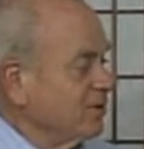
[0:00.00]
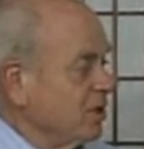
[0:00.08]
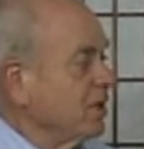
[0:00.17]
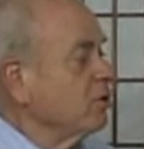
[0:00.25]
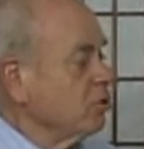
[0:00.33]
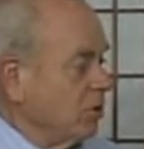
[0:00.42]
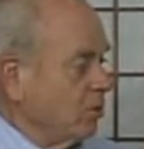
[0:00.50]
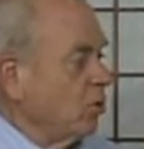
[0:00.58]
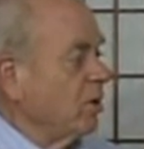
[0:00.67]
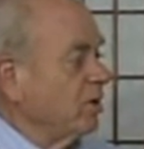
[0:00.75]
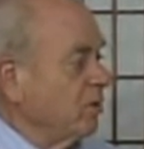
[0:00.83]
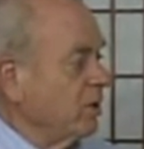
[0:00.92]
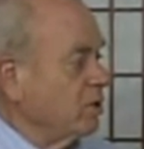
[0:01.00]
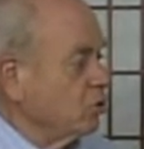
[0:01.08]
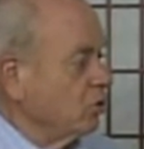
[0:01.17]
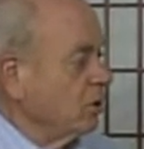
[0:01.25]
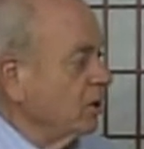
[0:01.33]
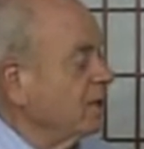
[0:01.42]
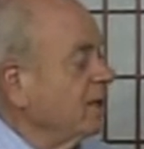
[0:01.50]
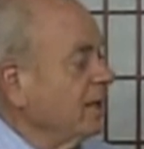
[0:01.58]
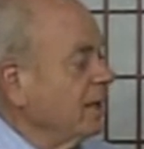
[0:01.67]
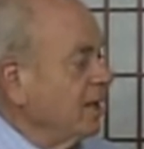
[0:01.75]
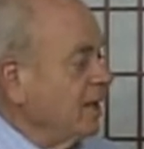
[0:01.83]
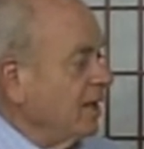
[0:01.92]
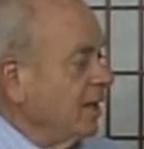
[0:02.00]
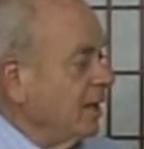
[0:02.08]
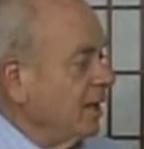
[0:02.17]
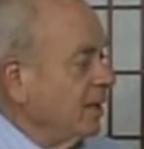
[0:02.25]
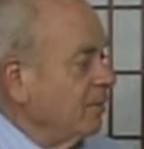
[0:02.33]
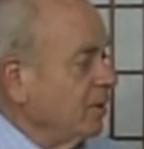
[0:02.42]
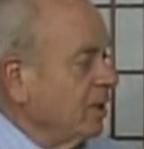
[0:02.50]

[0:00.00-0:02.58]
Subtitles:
leadership going the way it should and